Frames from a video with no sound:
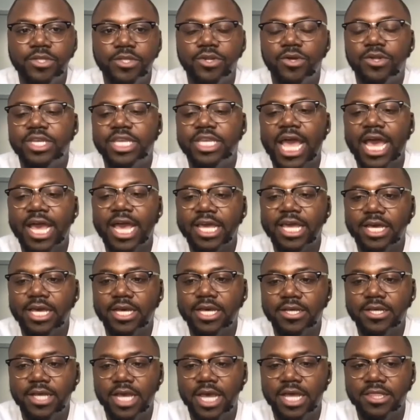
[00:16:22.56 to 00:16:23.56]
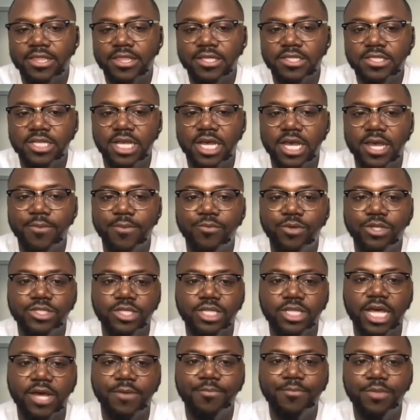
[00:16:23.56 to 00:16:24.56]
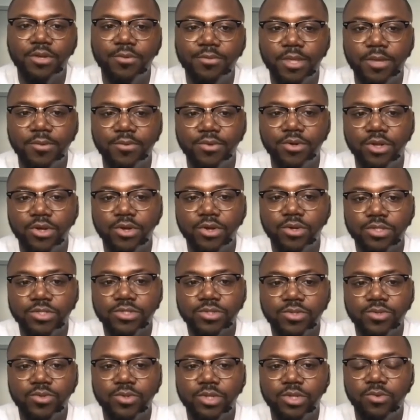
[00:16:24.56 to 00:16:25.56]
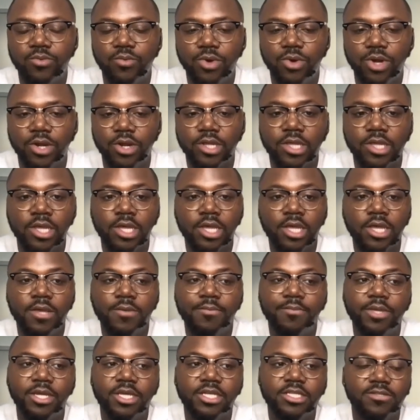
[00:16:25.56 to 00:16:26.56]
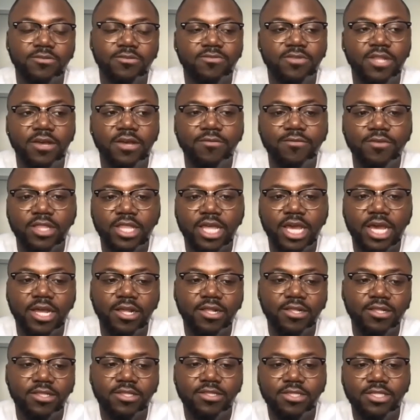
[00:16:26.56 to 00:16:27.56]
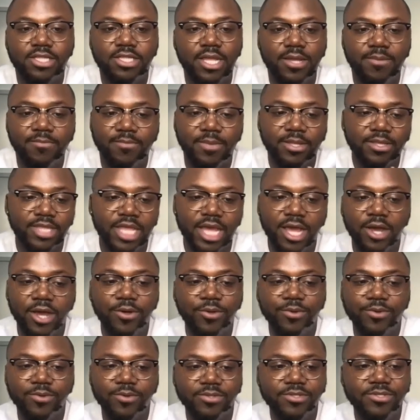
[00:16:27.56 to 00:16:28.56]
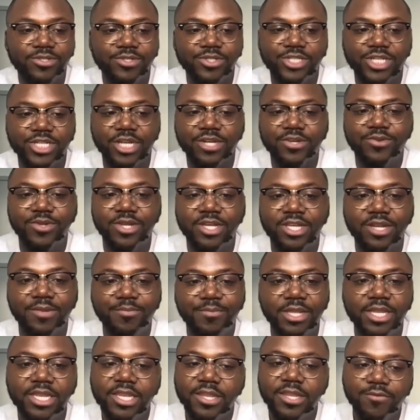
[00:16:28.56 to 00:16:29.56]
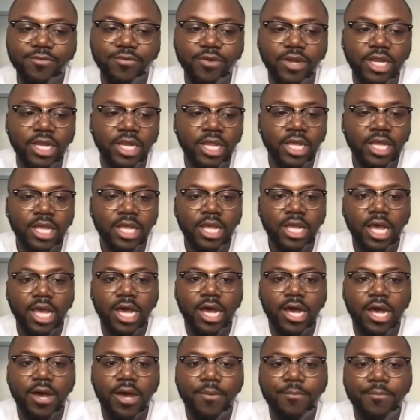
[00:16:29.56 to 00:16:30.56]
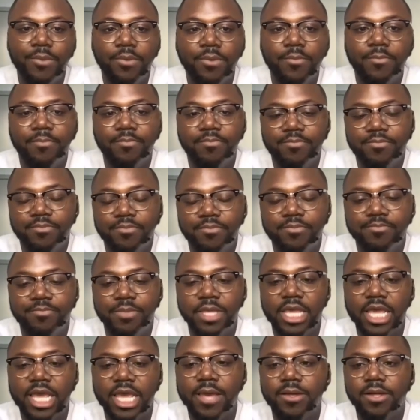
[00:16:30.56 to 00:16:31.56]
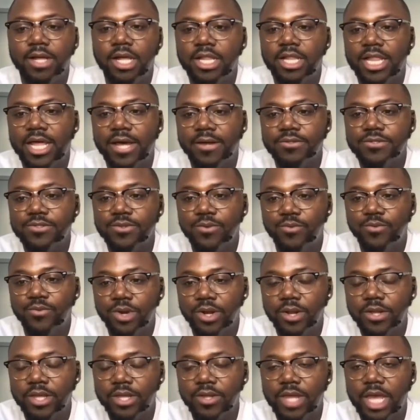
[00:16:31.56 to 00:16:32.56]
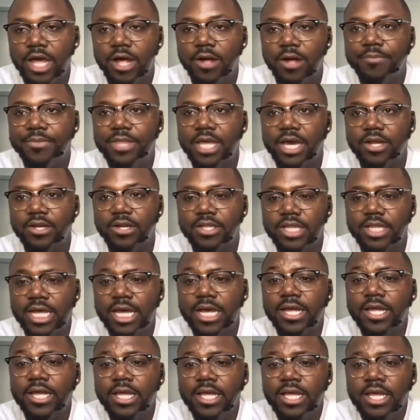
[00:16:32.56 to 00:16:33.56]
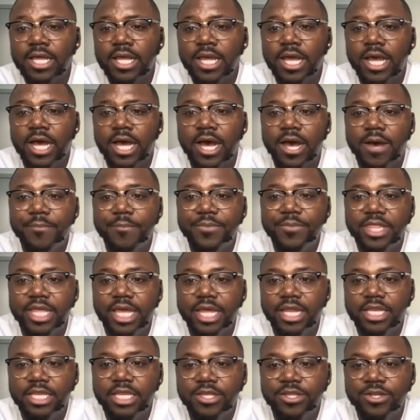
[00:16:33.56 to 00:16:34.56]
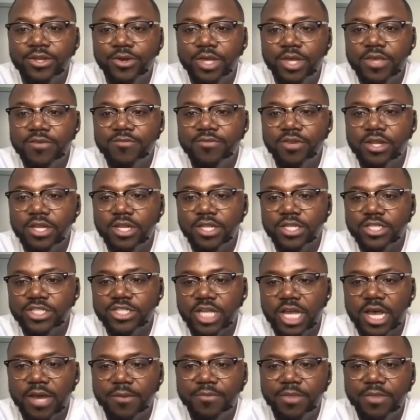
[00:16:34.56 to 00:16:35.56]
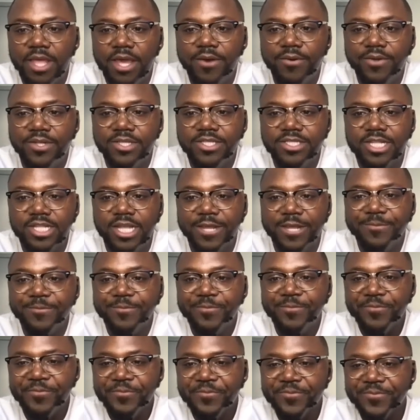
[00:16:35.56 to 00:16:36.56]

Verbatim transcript: you know DACA at the time, which allowed me to be able to go to school and work because if not for that, that that whole trajectory could have been different. Um, but being able, allowed to work helped out a lot. Um, but then, you know, even in the job now, it's like